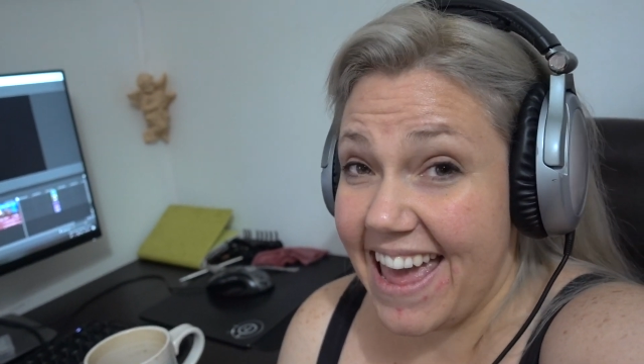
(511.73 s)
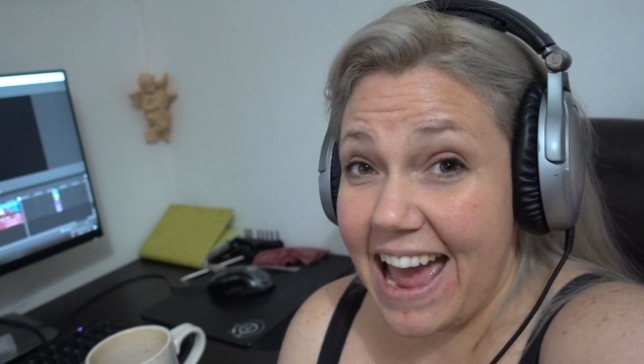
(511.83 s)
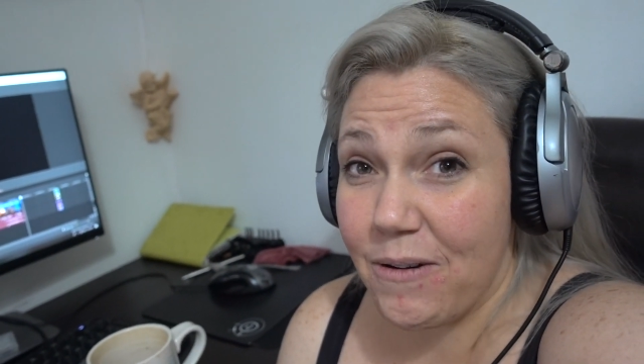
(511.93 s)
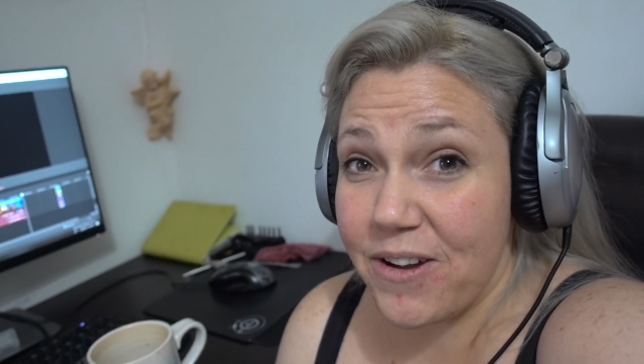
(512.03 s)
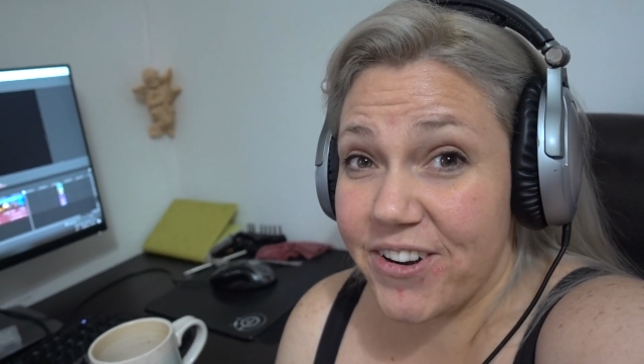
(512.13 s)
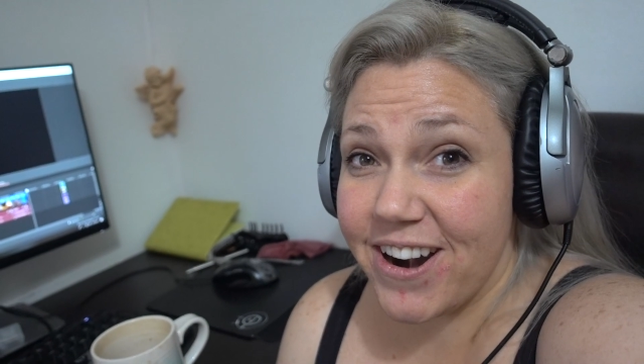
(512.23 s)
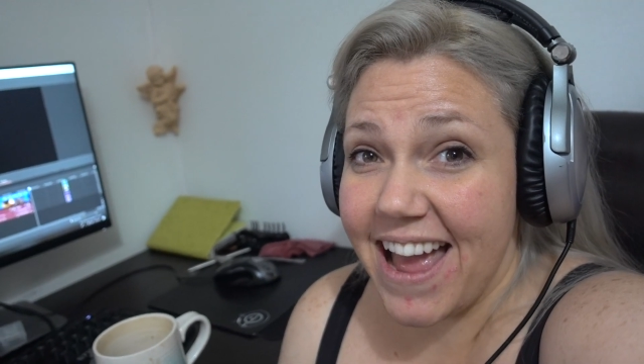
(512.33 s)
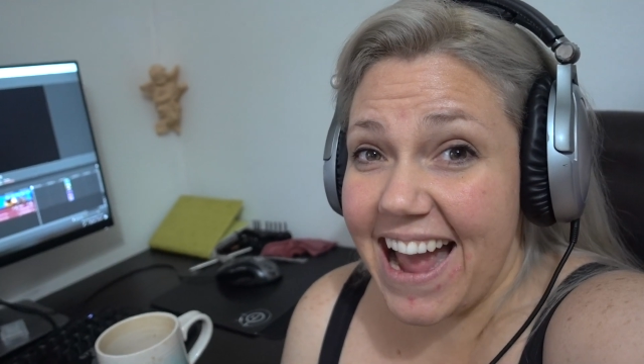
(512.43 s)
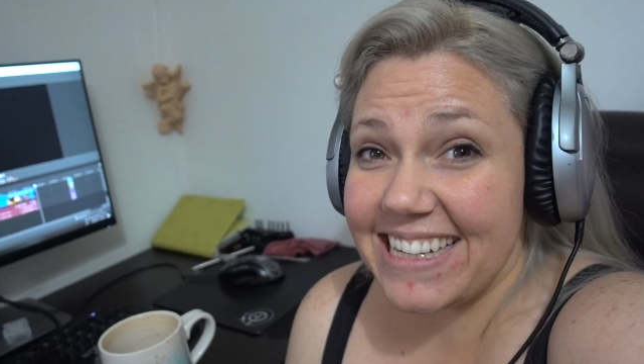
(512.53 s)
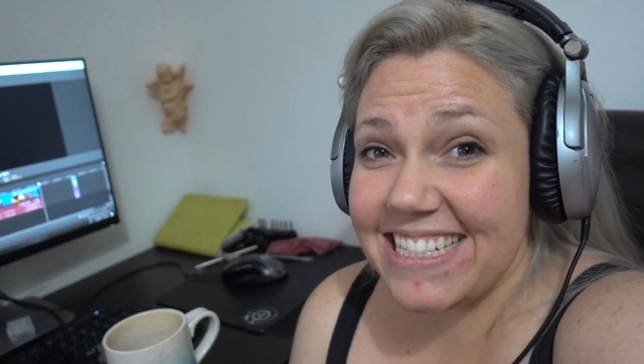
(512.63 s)
However,
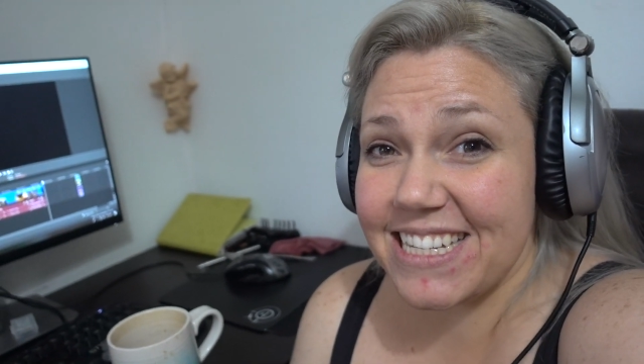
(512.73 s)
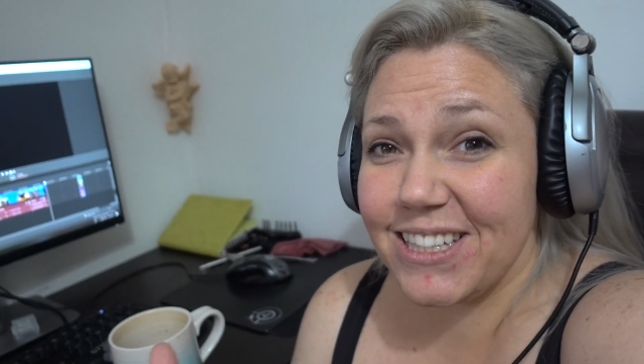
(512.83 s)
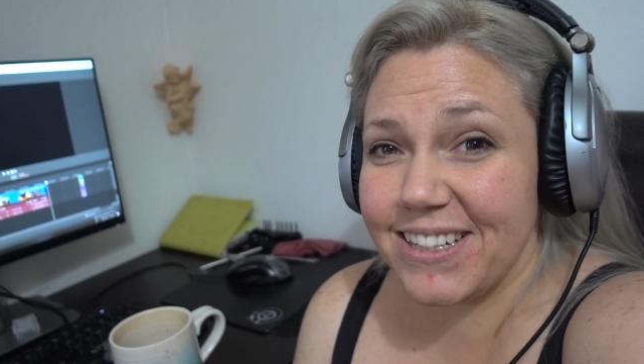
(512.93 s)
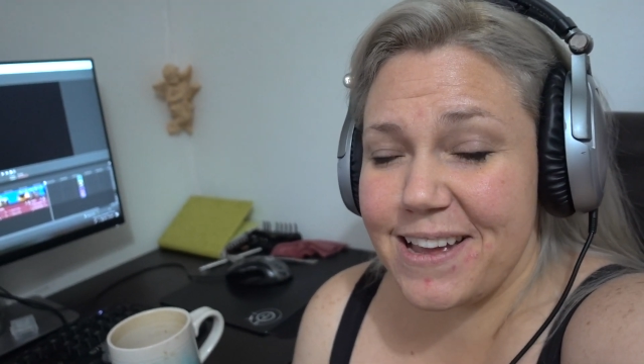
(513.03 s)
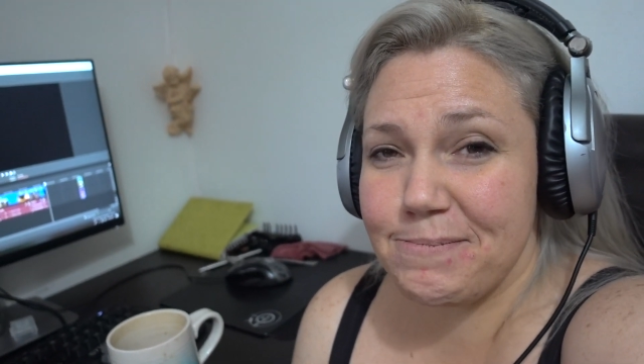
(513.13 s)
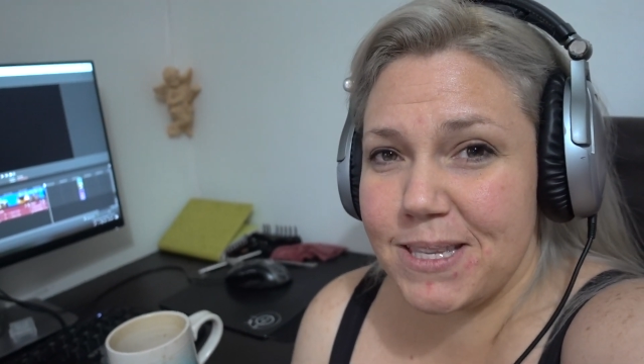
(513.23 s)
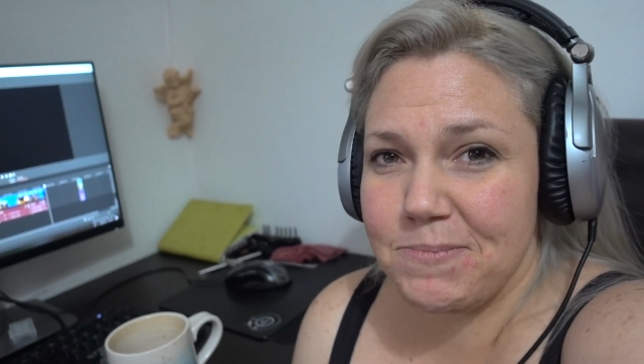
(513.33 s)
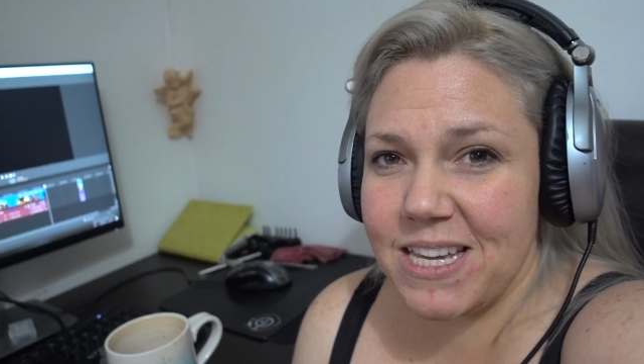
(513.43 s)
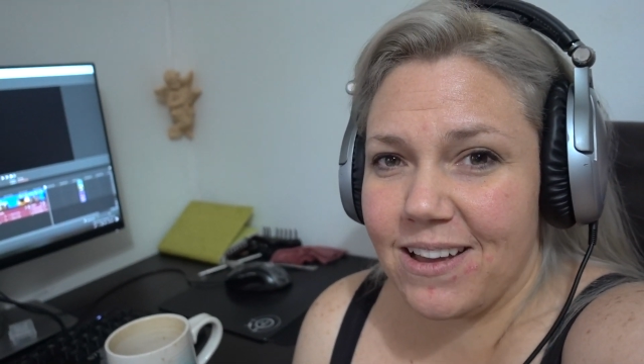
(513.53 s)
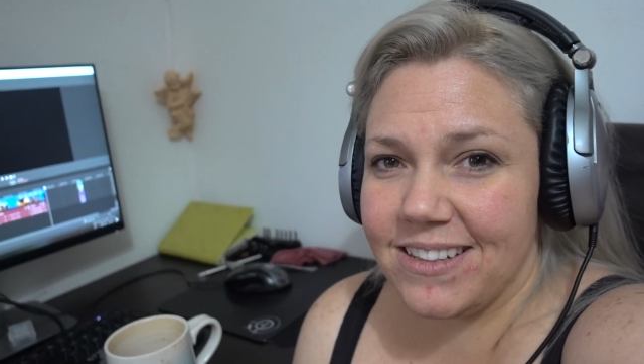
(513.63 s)
I did look up
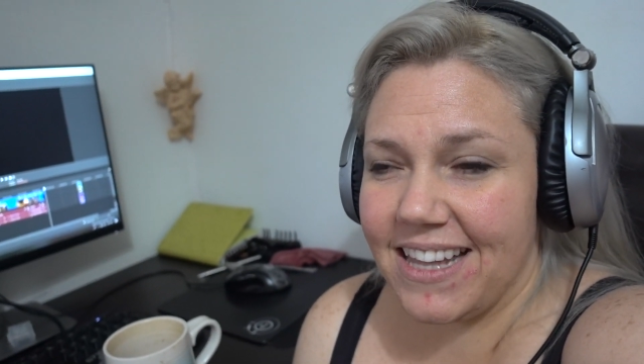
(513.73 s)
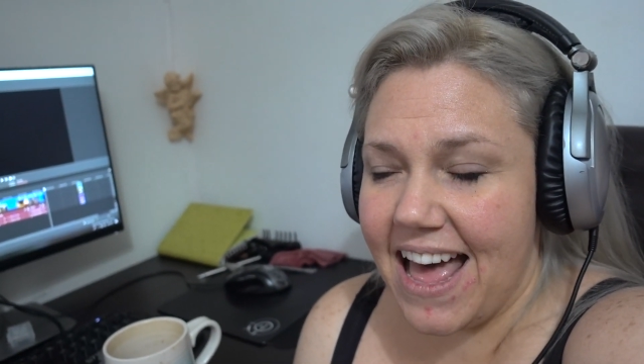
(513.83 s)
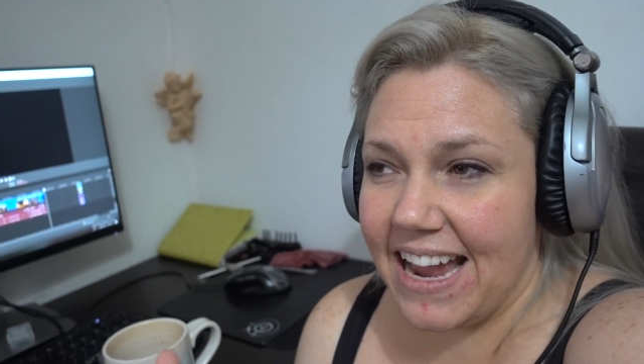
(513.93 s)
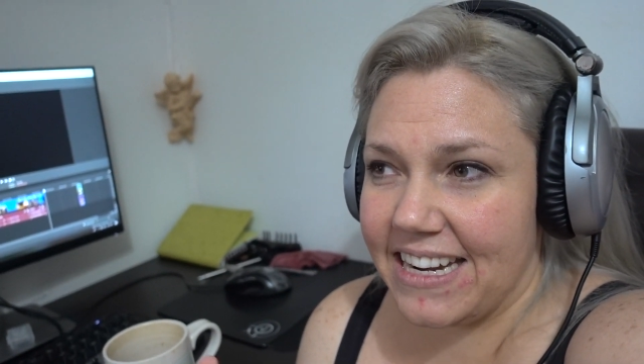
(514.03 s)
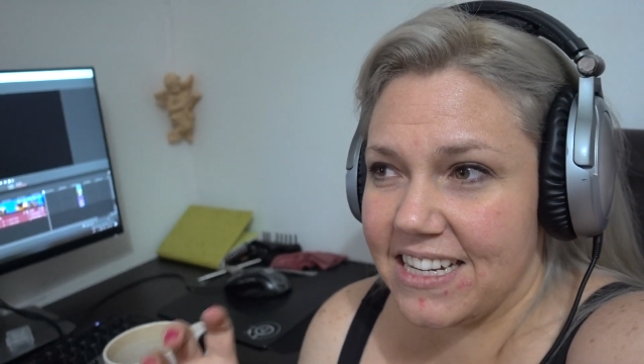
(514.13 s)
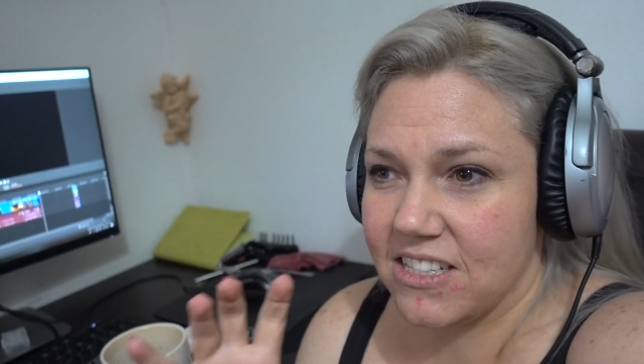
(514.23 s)
something online.